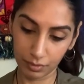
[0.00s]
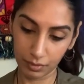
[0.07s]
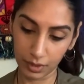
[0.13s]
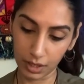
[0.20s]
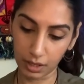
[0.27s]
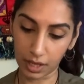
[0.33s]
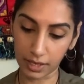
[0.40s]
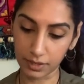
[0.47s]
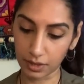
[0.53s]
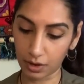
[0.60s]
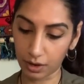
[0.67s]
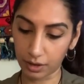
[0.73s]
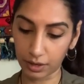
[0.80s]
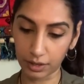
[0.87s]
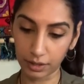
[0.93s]
Last
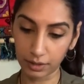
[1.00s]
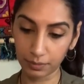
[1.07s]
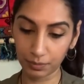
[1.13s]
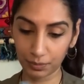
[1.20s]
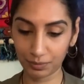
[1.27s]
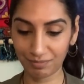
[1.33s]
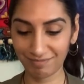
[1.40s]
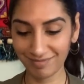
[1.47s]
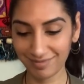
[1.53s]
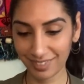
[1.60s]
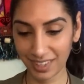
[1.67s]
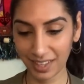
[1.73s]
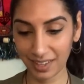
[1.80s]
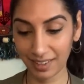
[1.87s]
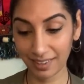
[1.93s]
card,
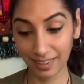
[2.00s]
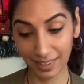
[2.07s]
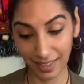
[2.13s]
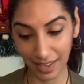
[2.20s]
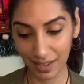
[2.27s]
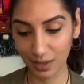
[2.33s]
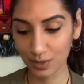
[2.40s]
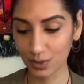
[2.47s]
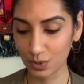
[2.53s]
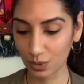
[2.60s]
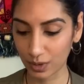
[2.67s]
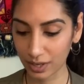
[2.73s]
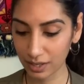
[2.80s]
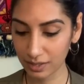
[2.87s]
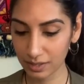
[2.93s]
King of
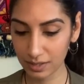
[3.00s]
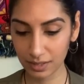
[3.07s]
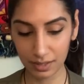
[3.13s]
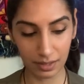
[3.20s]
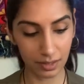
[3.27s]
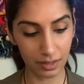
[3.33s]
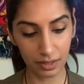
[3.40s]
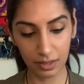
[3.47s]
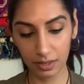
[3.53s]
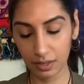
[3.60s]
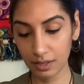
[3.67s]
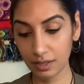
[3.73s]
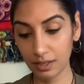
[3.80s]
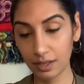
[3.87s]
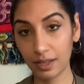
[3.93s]
Swords.
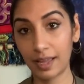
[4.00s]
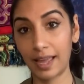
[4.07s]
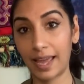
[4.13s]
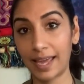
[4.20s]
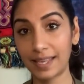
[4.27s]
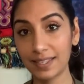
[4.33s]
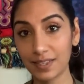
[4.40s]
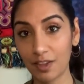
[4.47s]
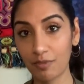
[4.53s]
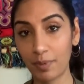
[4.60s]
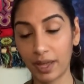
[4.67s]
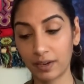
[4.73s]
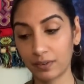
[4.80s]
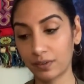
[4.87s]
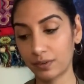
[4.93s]
Ace of
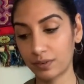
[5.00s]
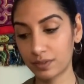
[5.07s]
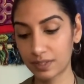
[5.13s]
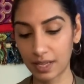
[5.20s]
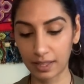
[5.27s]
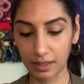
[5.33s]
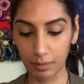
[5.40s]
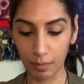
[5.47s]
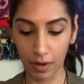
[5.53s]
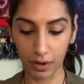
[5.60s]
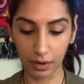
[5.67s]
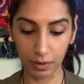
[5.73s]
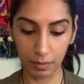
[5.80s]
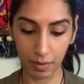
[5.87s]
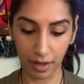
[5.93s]
Pentacles at the
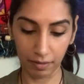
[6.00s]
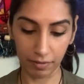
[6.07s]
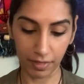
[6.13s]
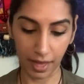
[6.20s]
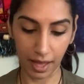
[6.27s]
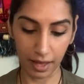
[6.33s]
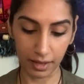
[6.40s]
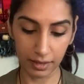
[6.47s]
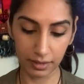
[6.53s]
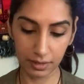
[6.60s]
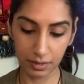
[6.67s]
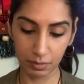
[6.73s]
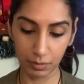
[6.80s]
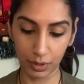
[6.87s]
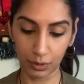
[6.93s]
bottom of that.
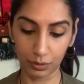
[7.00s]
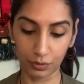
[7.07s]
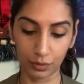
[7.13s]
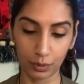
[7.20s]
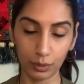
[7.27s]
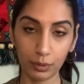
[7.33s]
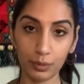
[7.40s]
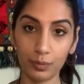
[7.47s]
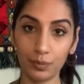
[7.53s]
Beautiful.